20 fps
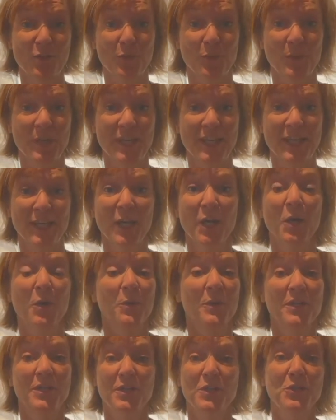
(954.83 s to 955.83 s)
three.
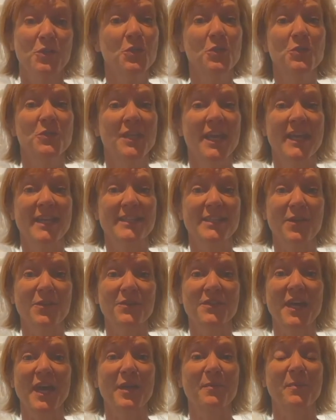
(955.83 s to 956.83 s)
We did two takes
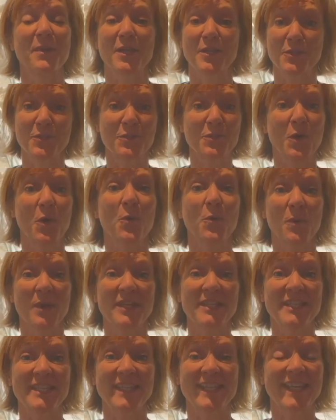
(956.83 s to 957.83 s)
outside, but it's so
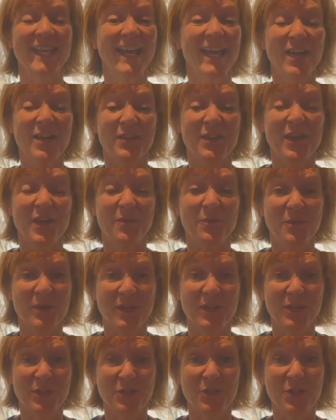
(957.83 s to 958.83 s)
windy that
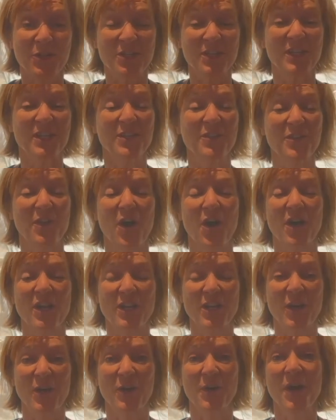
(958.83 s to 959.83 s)
we you couldn't hear the
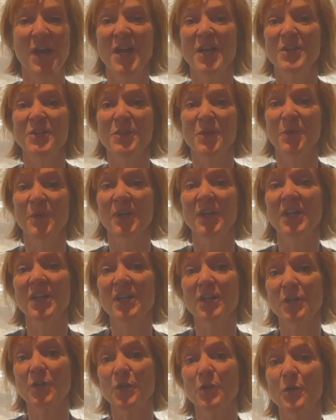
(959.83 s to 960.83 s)
audio. So we're here
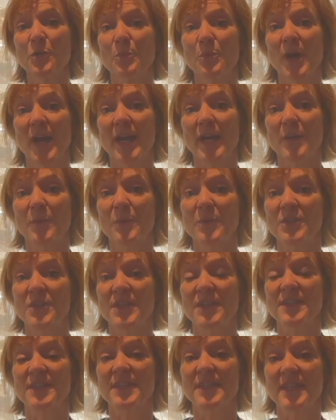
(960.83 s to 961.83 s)
at Qumran, which
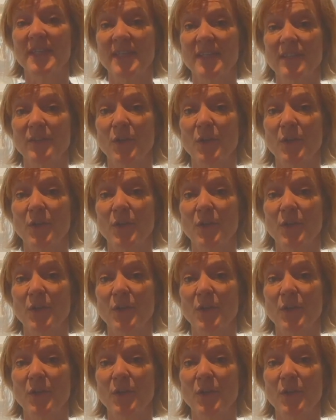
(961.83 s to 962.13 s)
is the